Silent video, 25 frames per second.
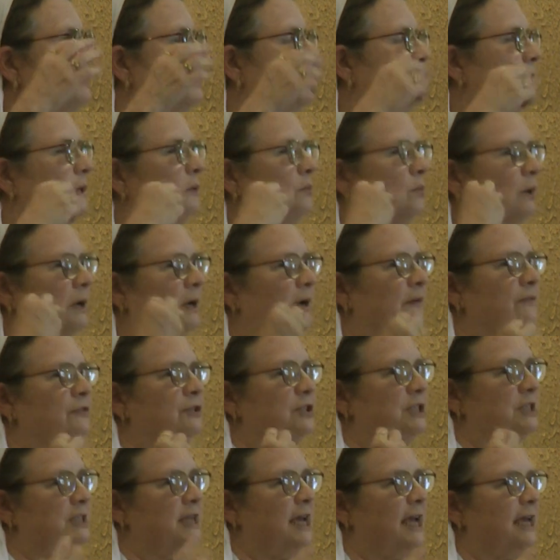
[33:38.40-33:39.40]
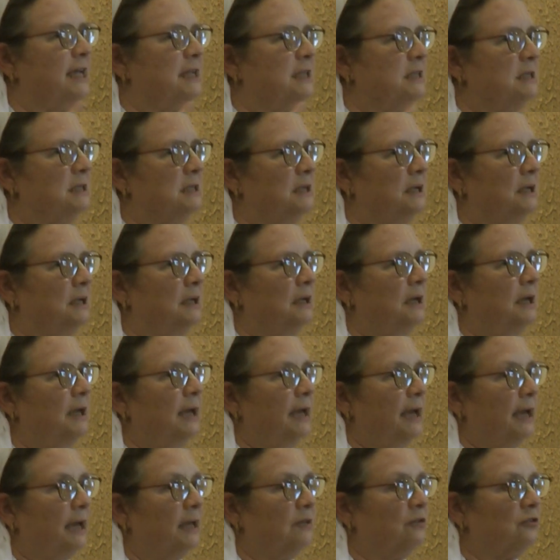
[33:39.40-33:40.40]
eat, whatever's tasty,
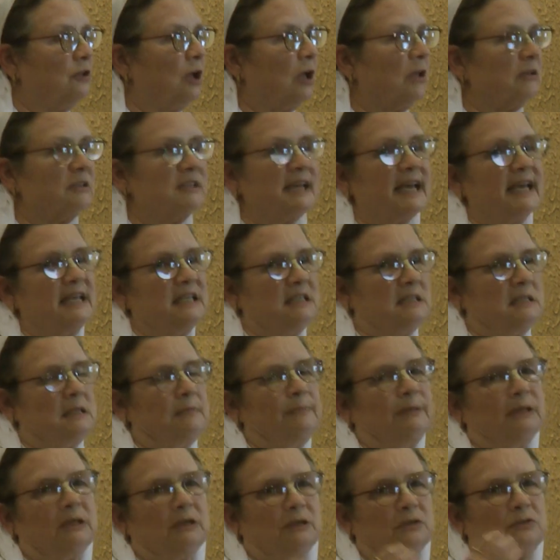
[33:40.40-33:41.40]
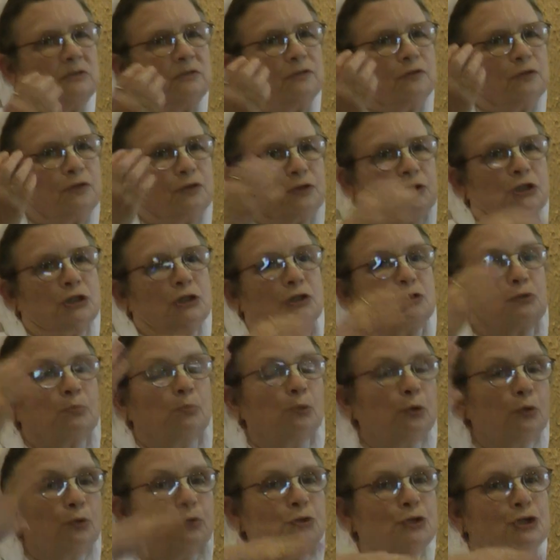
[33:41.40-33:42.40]
it's all tasty because of Krishna's
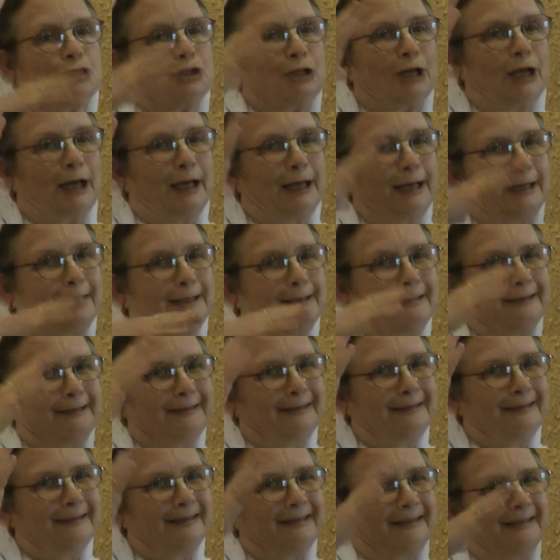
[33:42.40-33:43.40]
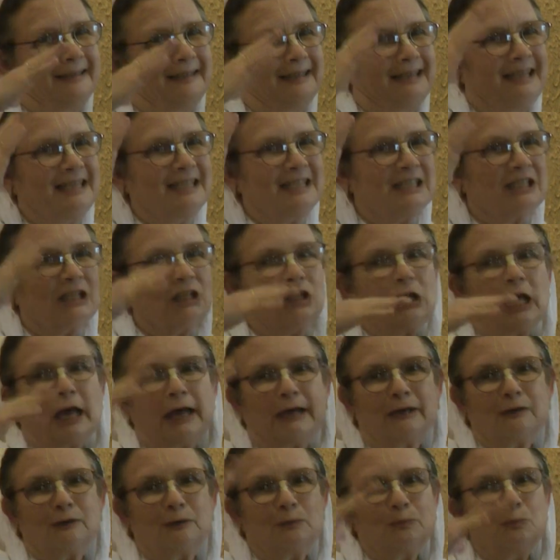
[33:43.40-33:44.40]
moonshine. He's the
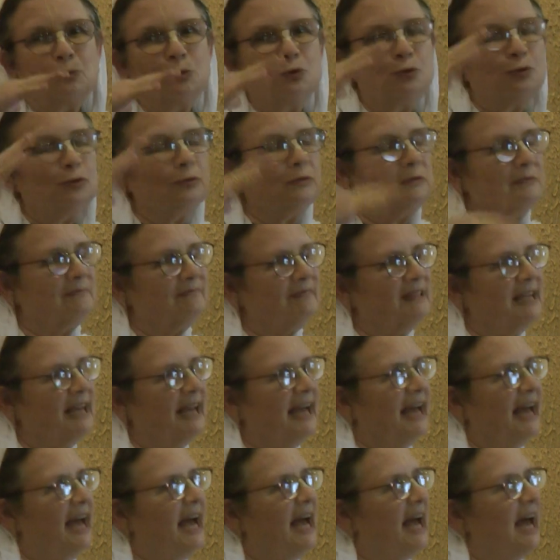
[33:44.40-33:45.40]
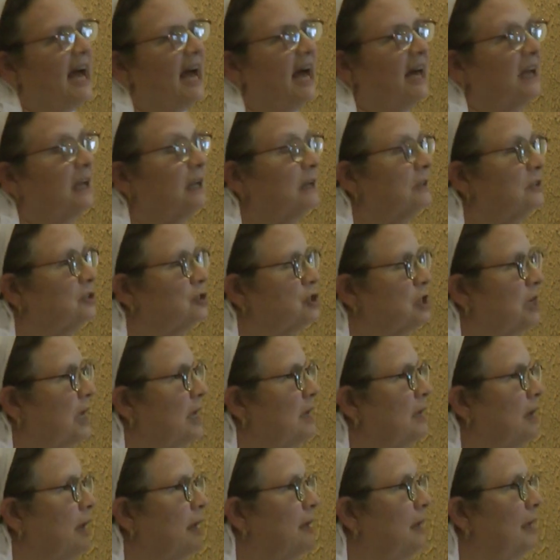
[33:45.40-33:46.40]
light of the moon. And
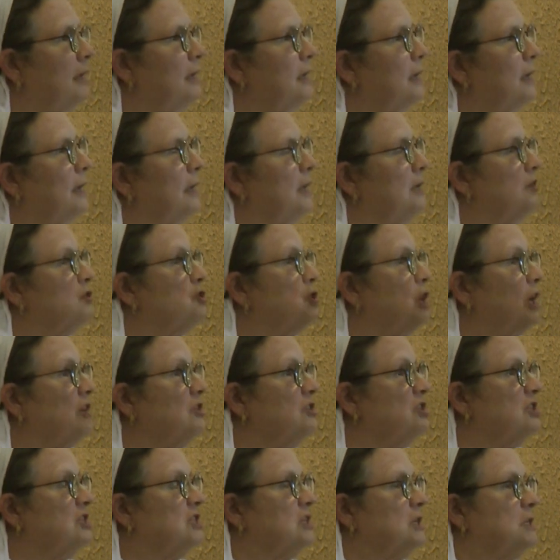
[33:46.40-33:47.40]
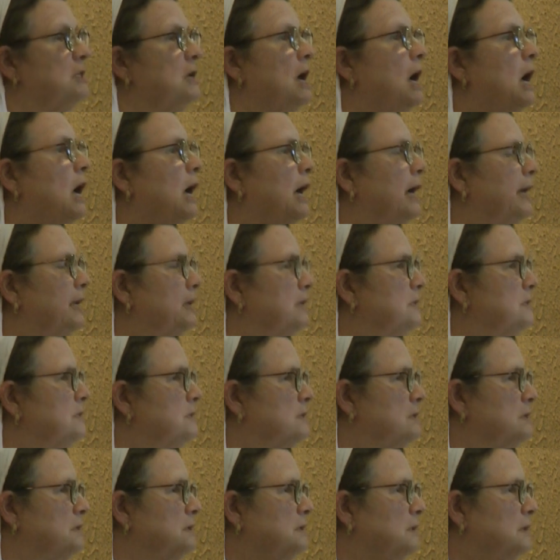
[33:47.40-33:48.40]
he adjusts the
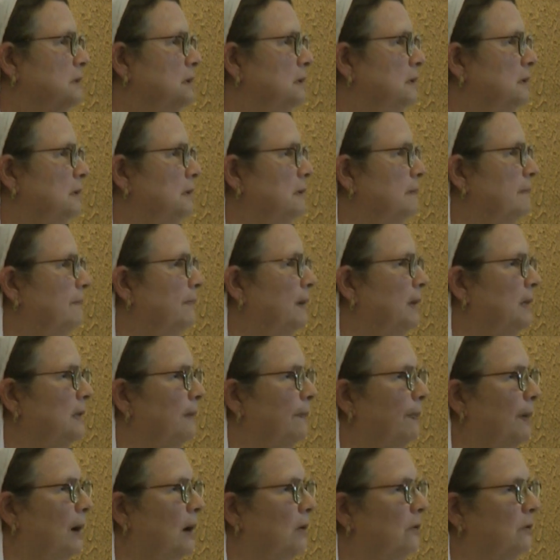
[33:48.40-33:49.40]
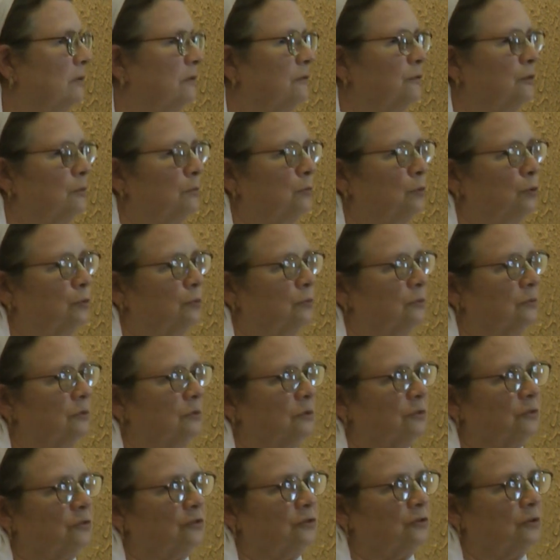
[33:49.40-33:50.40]
tides by the power of the
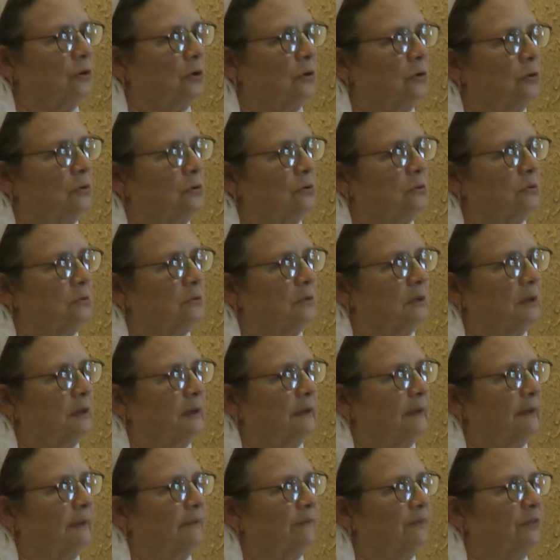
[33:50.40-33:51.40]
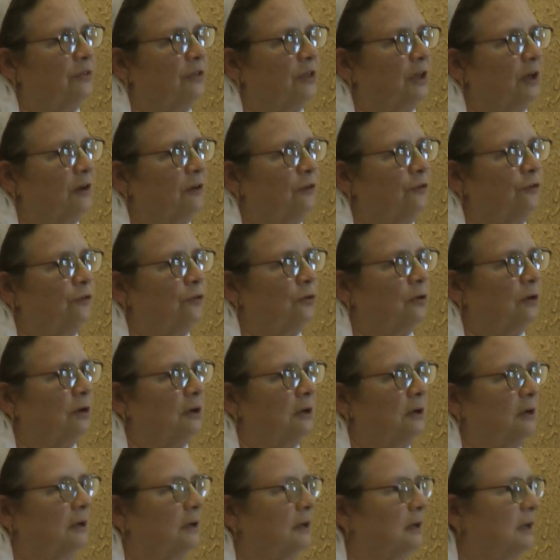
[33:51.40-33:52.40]
moon. So therefore,